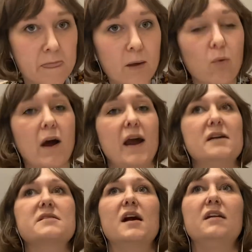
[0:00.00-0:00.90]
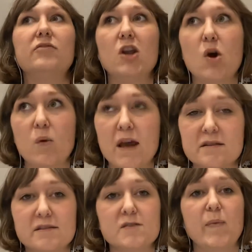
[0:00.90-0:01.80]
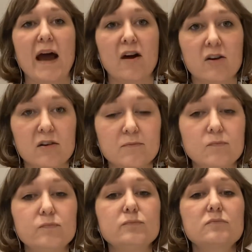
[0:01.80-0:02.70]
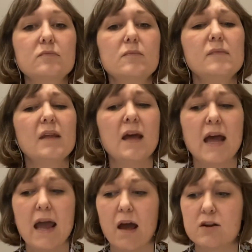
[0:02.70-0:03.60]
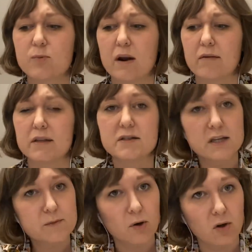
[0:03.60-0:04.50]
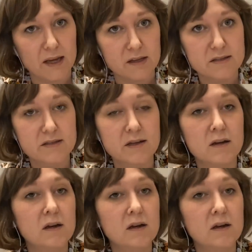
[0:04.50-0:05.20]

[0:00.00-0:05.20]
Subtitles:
why it's kind of known as this pattern. And whenever the Dust Bowl hits,